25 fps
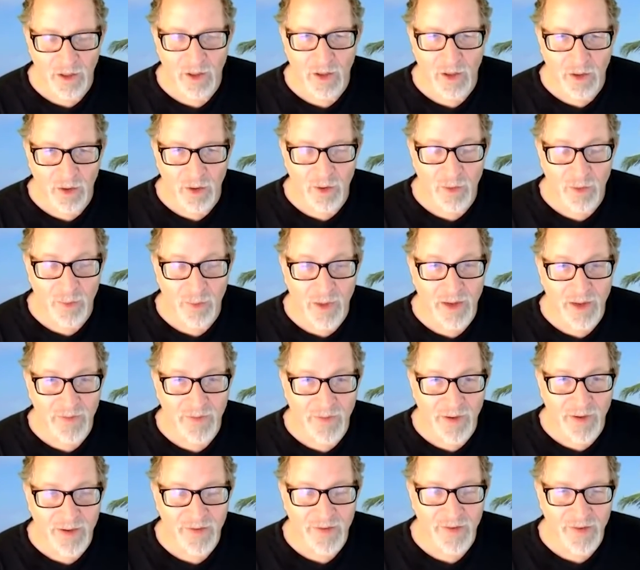well, my
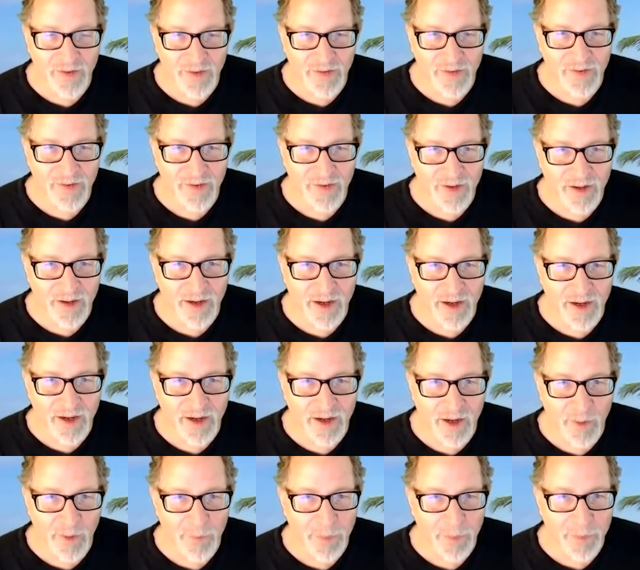advice is
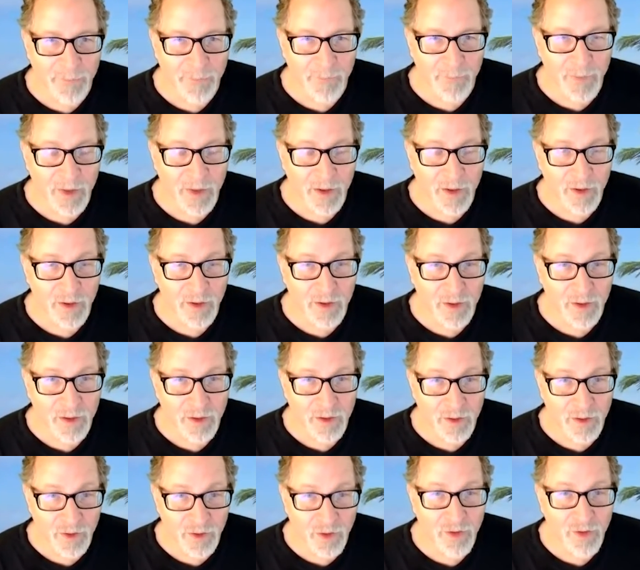um,
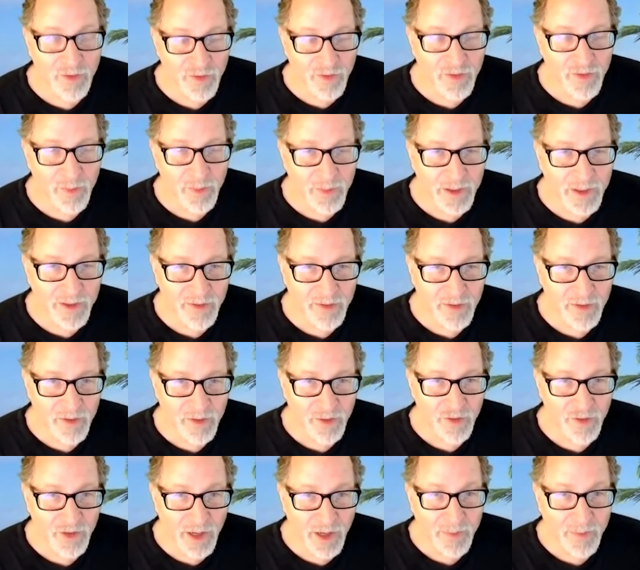usually someone takes a
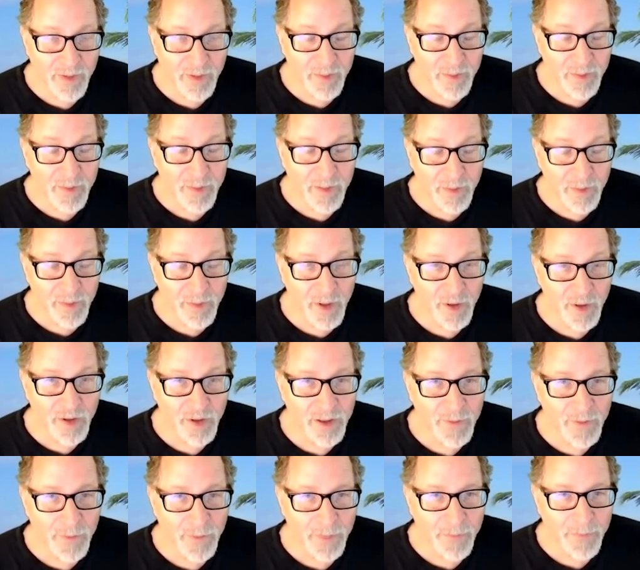new job, they've been
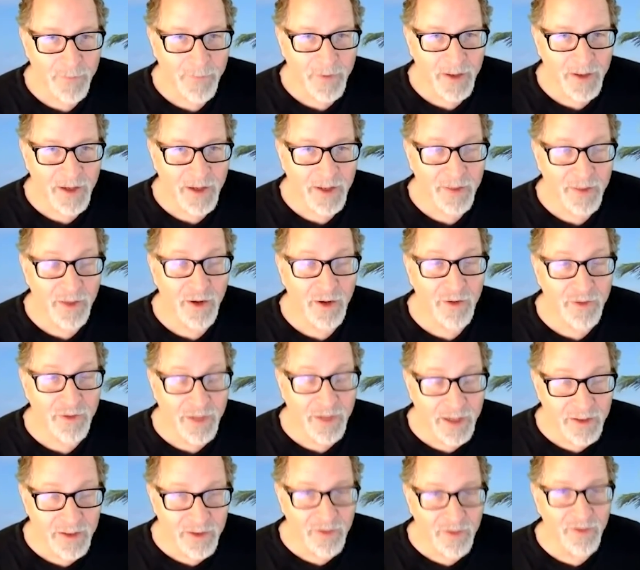promoted, and their
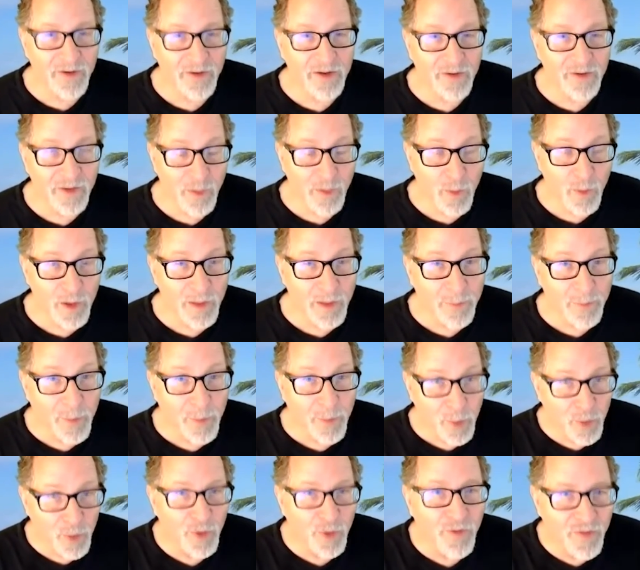tendency is they want to
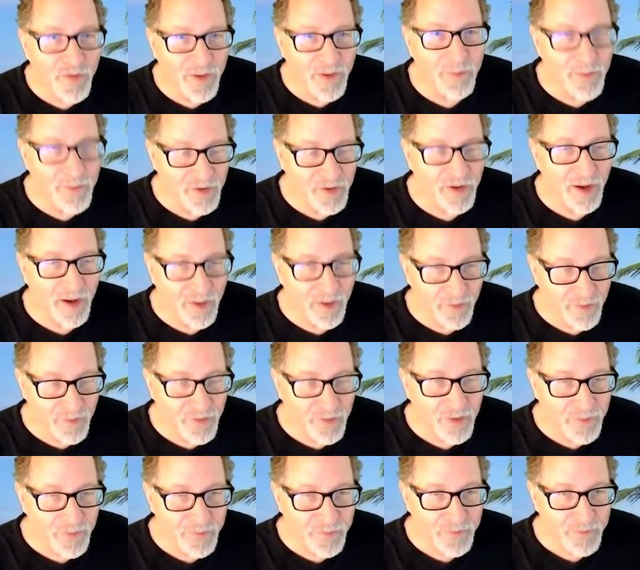prove themselves.
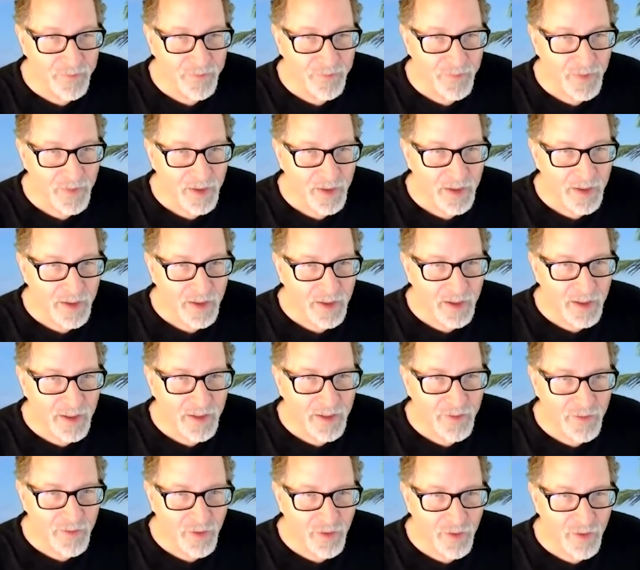And
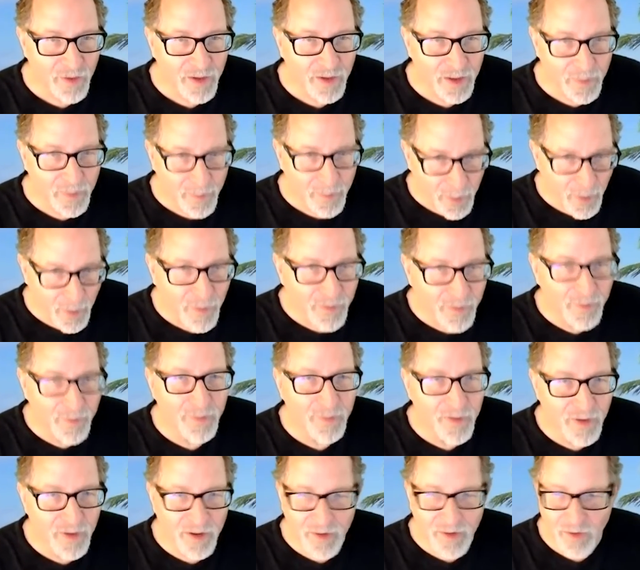so they can prove
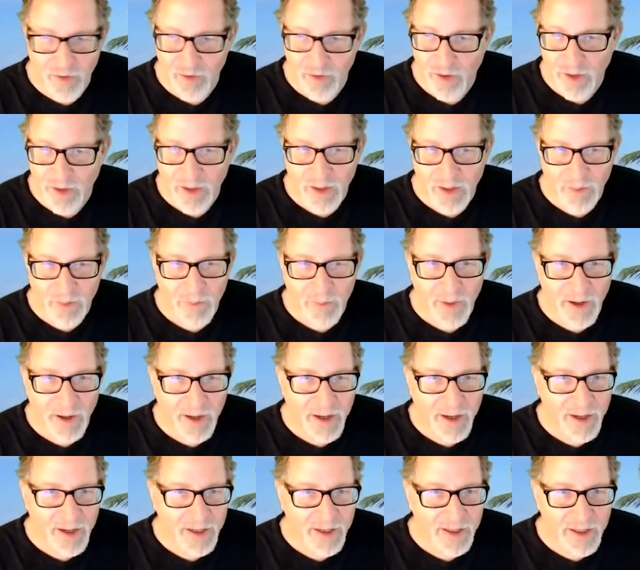themselves
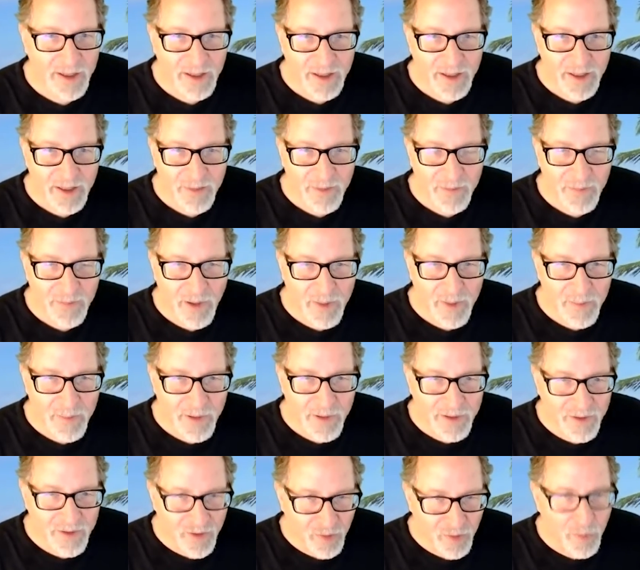by by
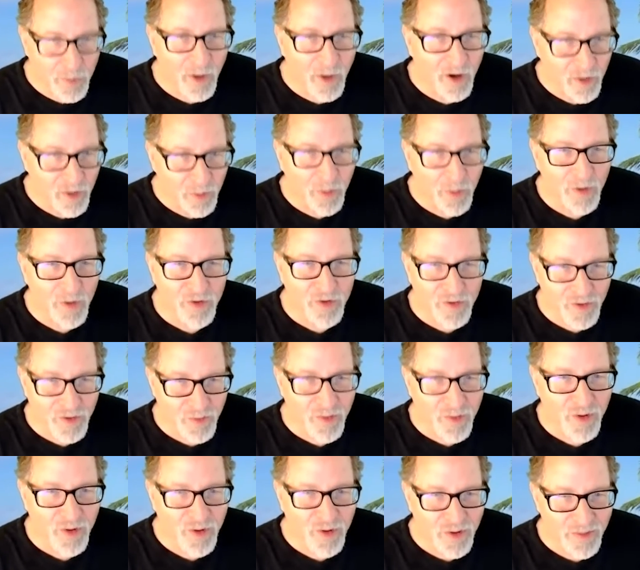being the smartest person in the
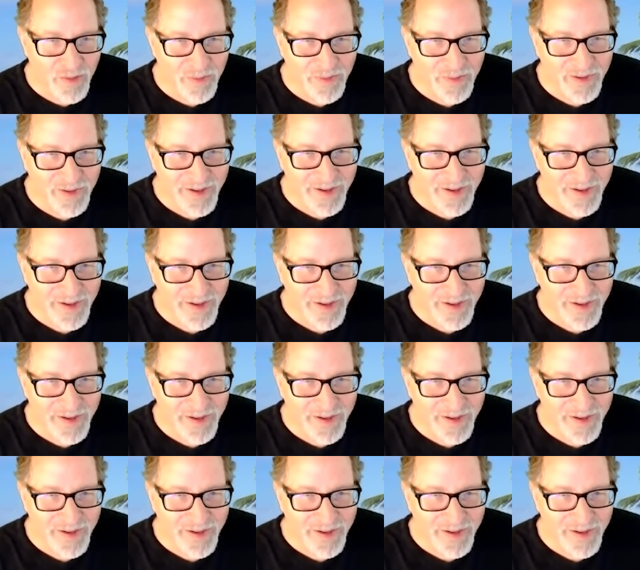room,